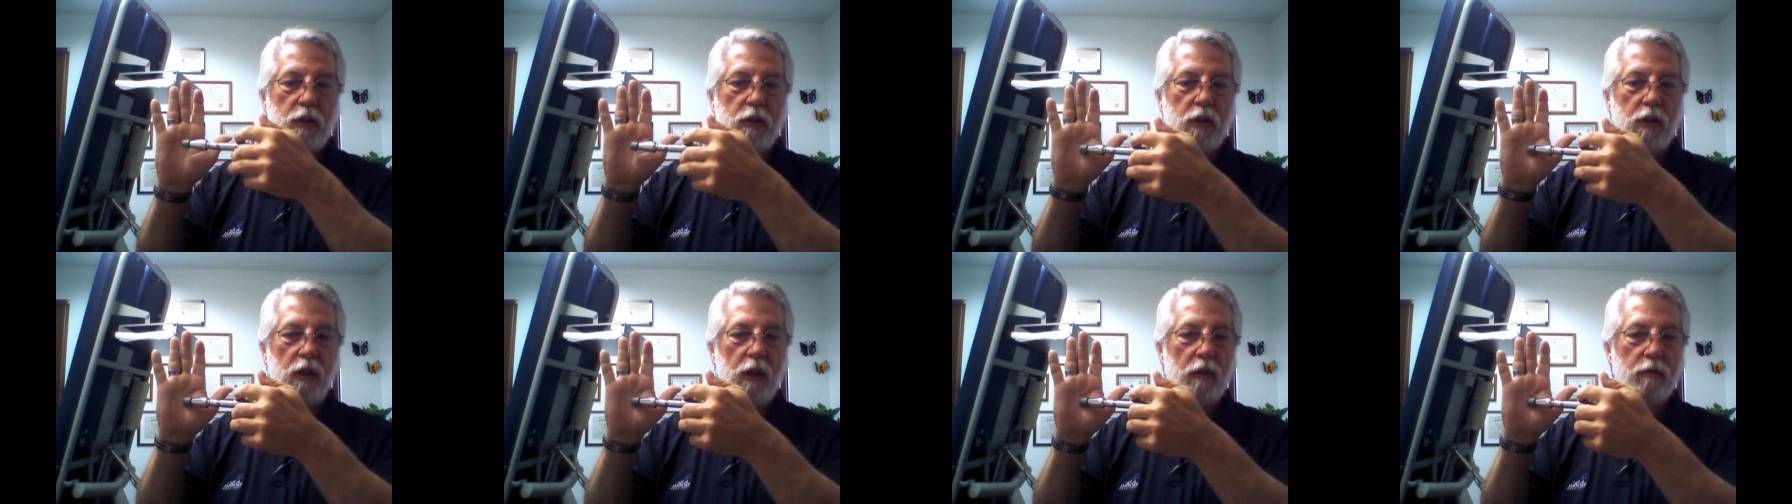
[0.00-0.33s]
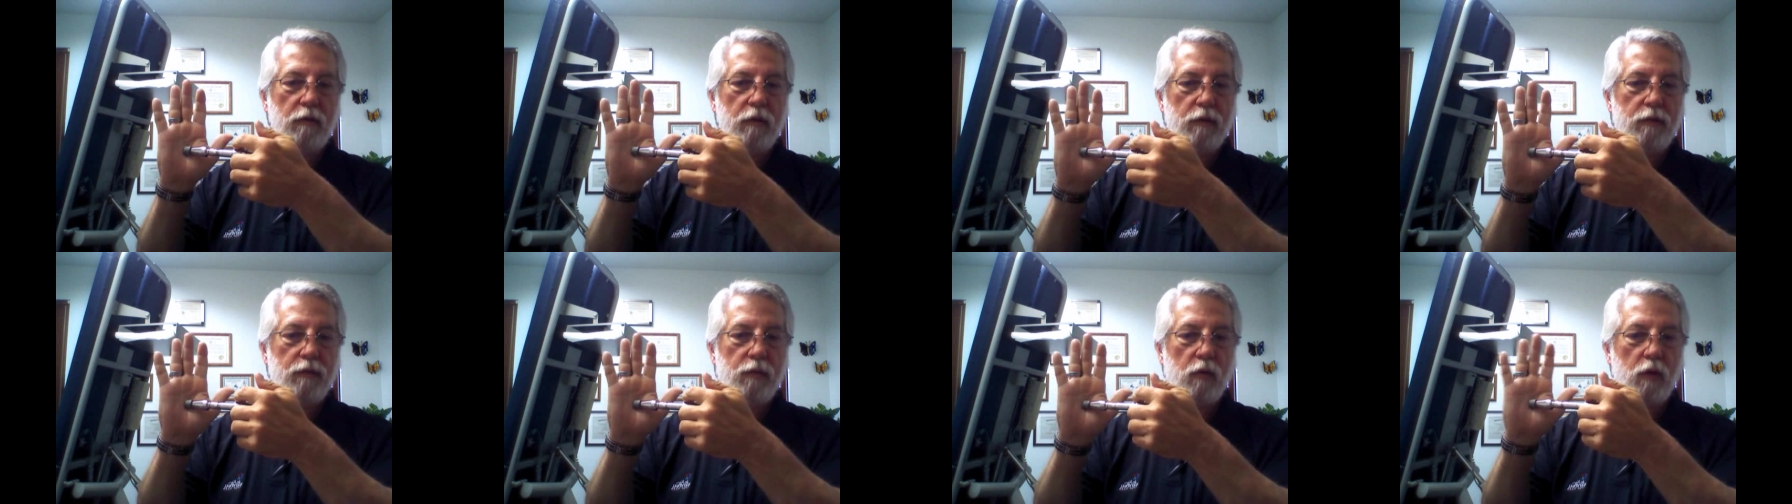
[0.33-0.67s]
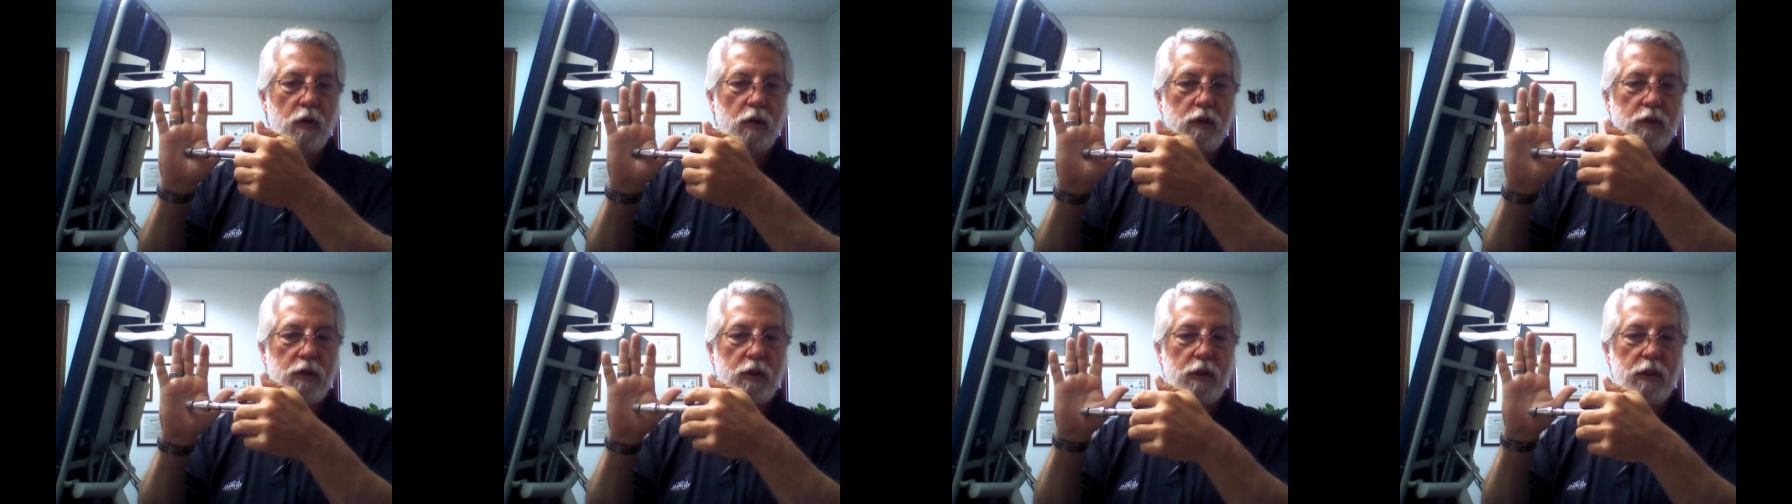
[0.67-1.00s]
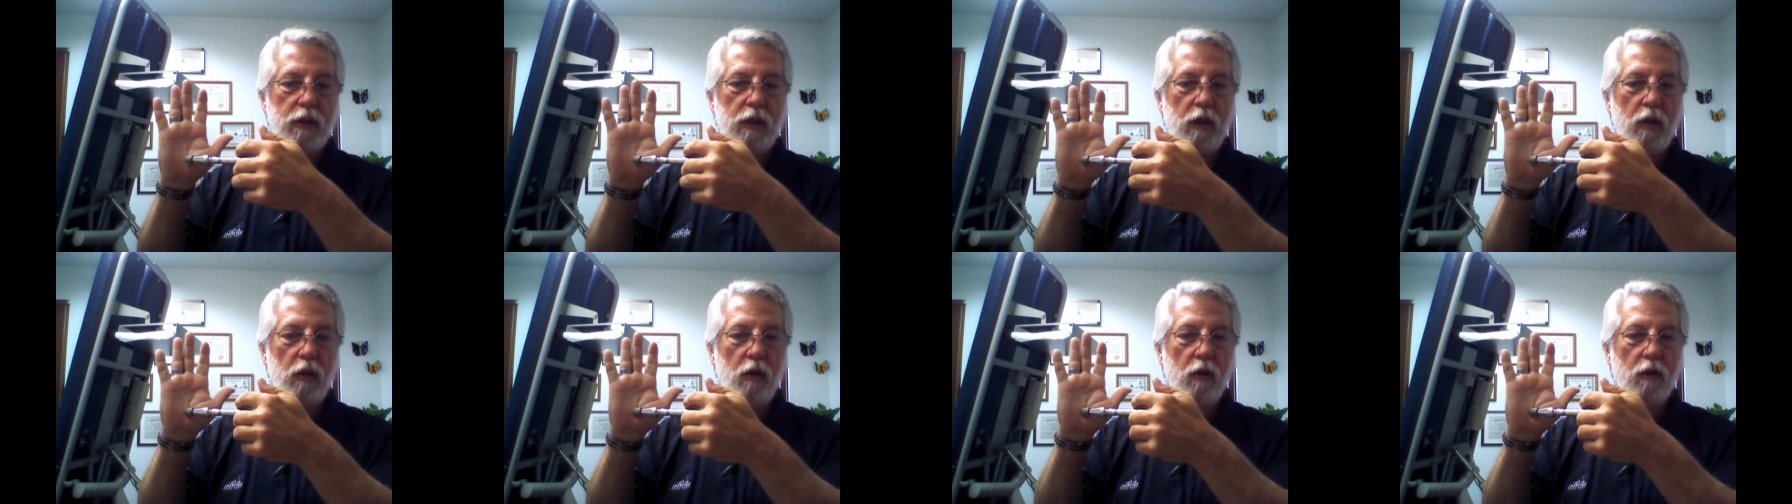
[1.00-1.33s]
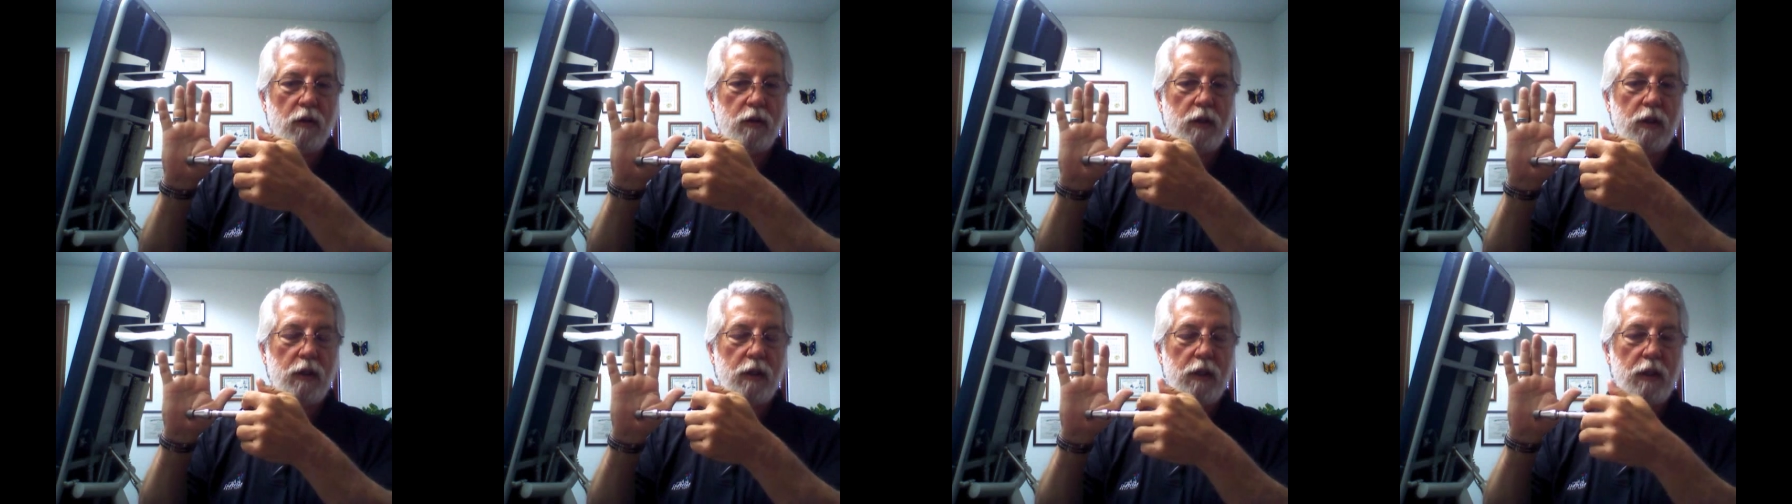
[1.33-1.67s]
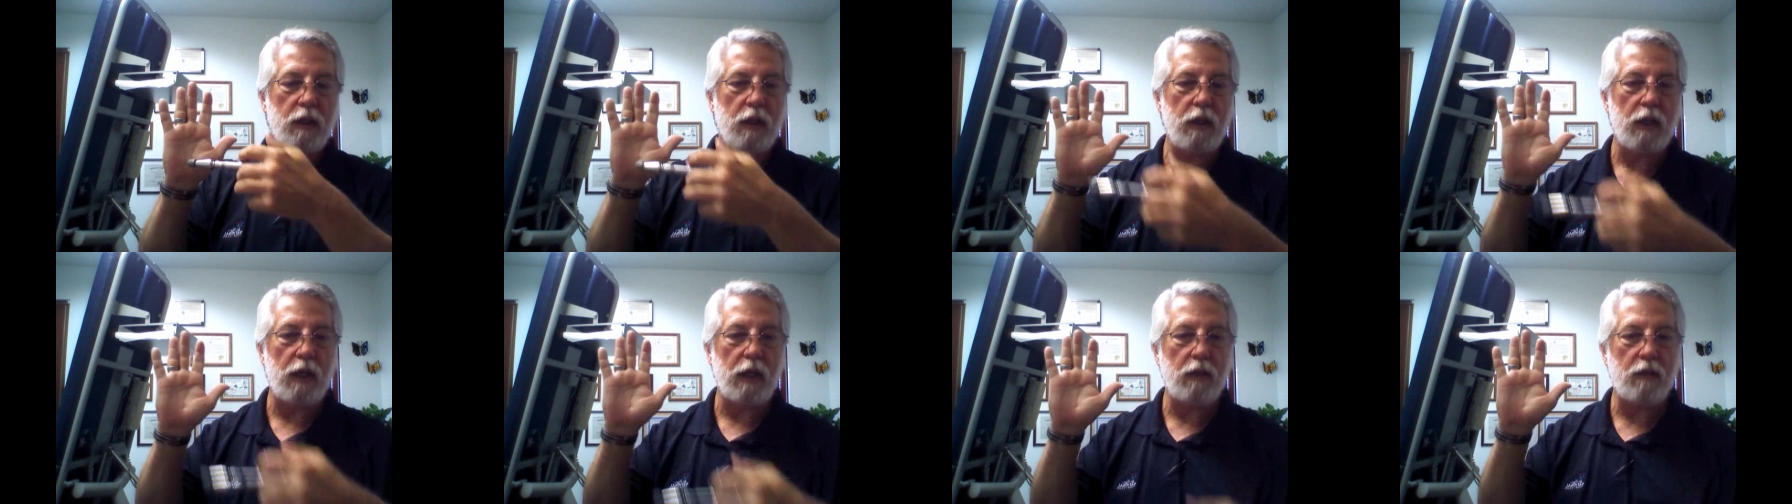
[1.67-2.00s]
deliver forces along
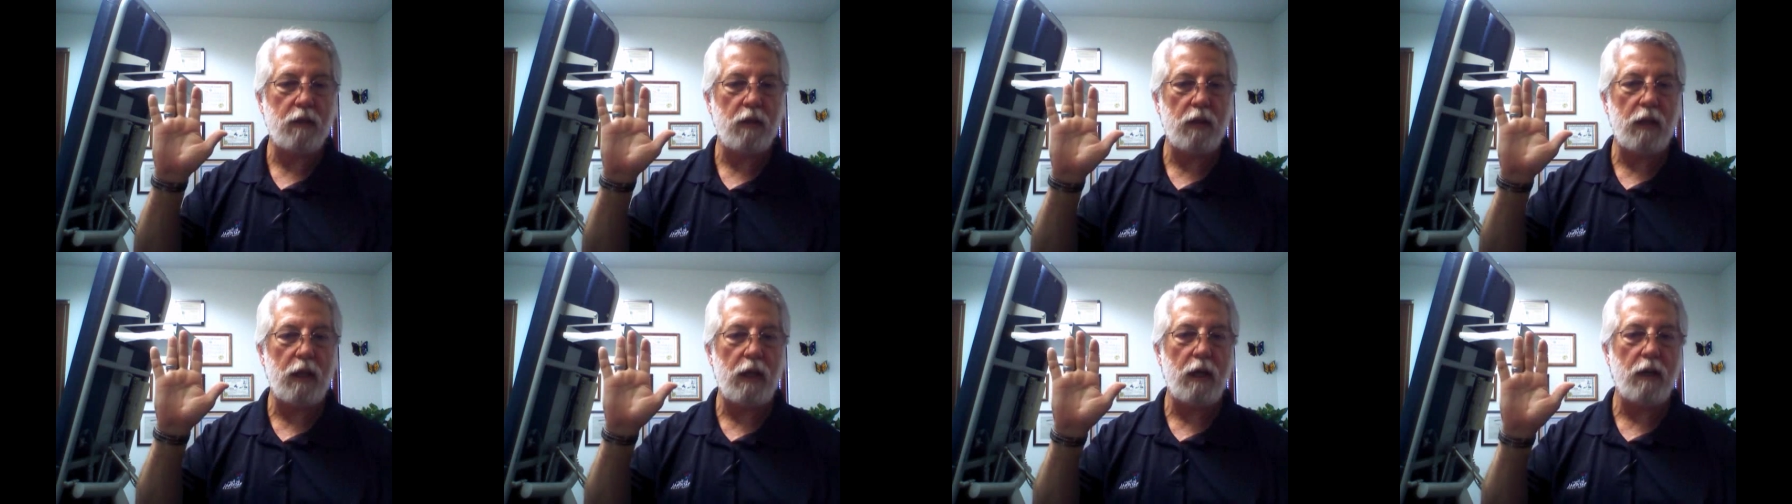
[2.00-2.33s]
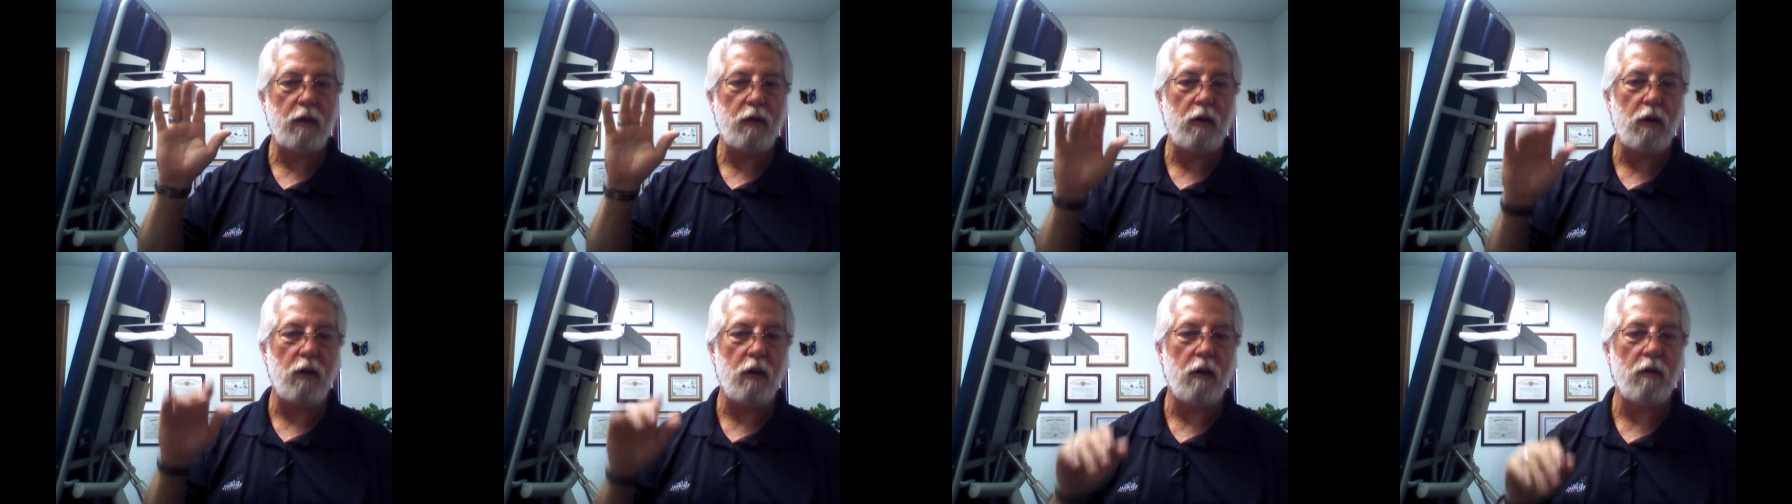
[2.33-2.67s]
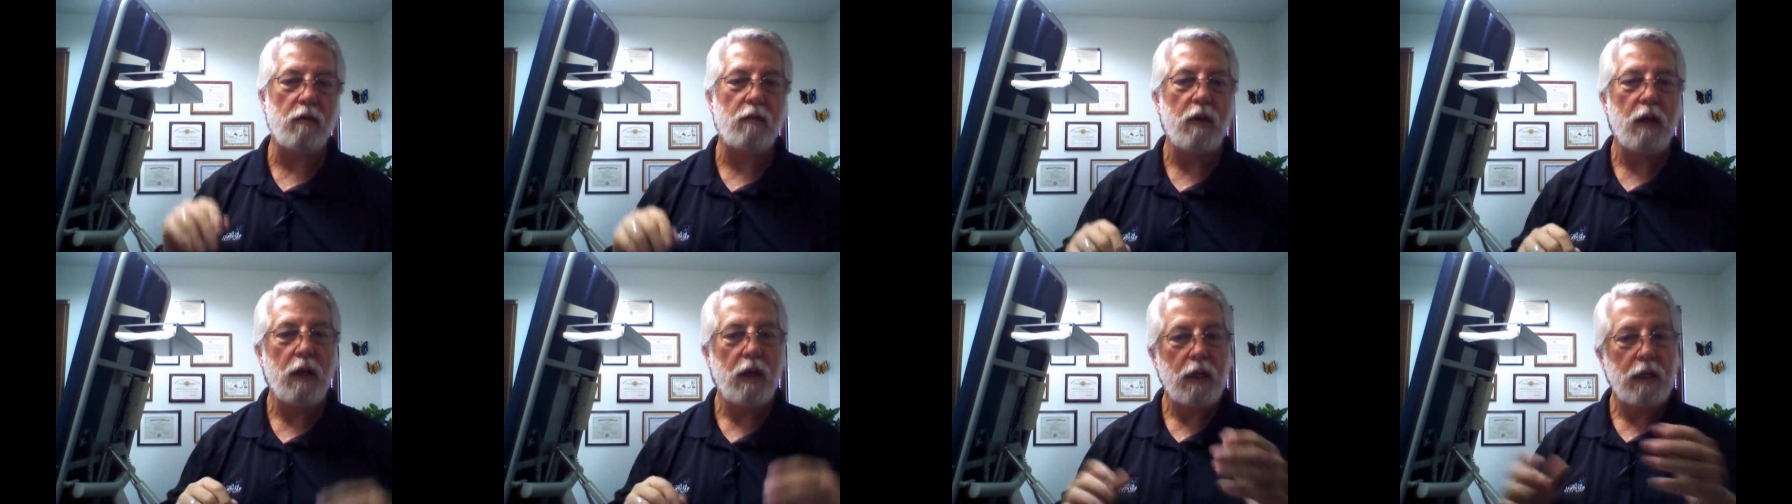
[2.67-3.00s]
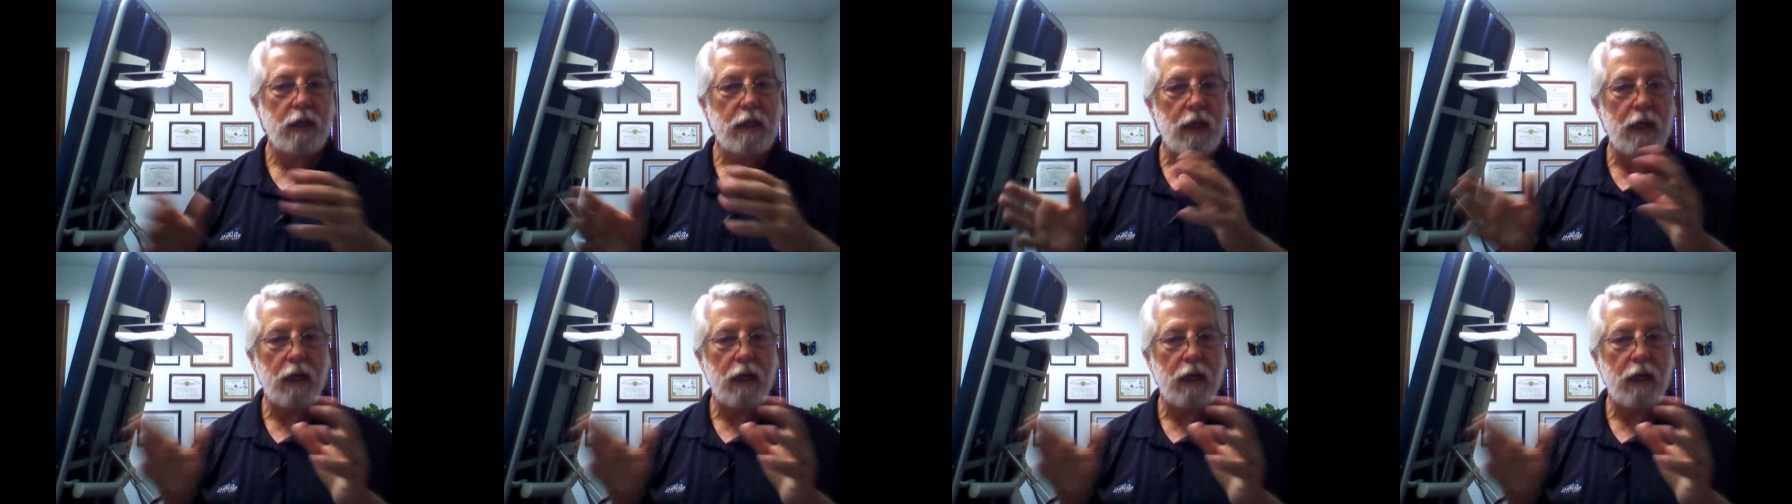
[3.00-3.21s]
the length of that nerve